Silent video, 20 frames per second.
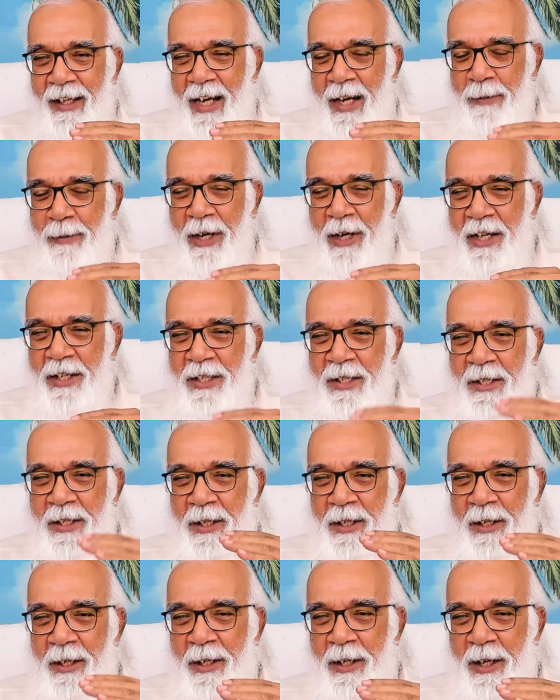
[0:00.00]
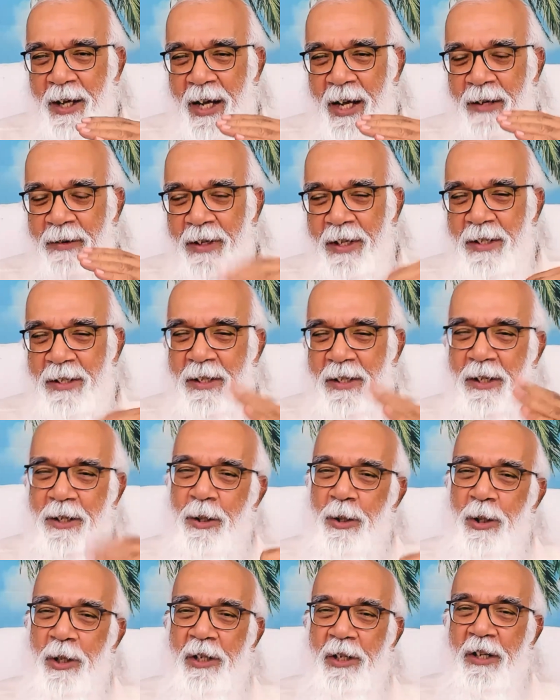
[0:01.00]
Am I still alive? Is
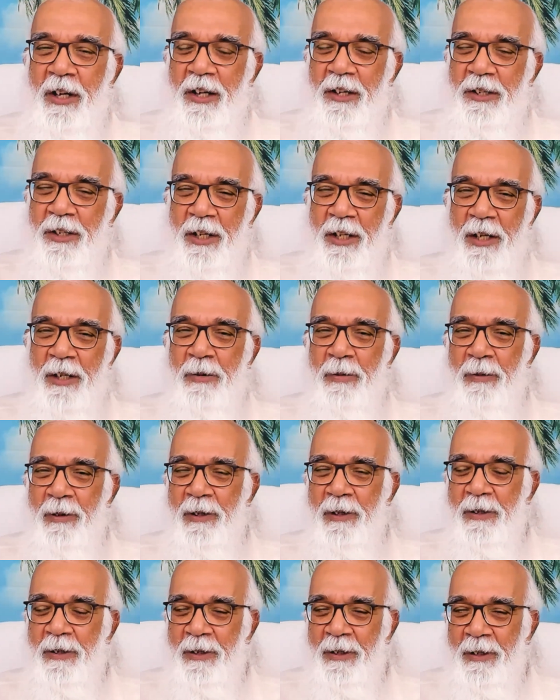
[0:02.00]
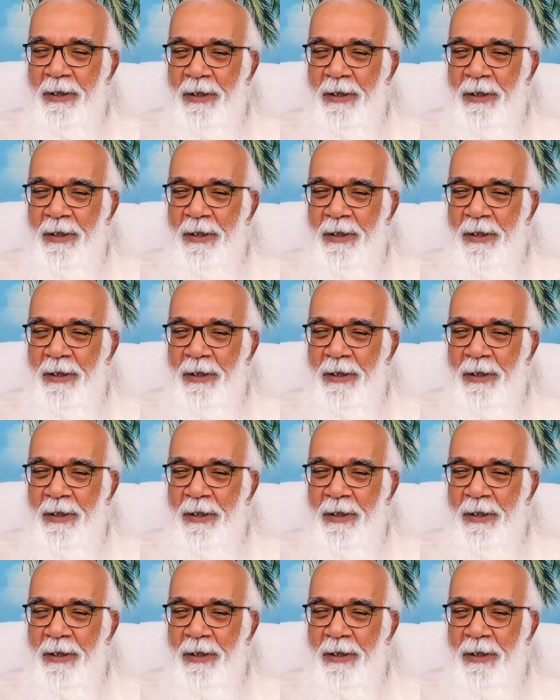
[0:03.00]
it not contentment?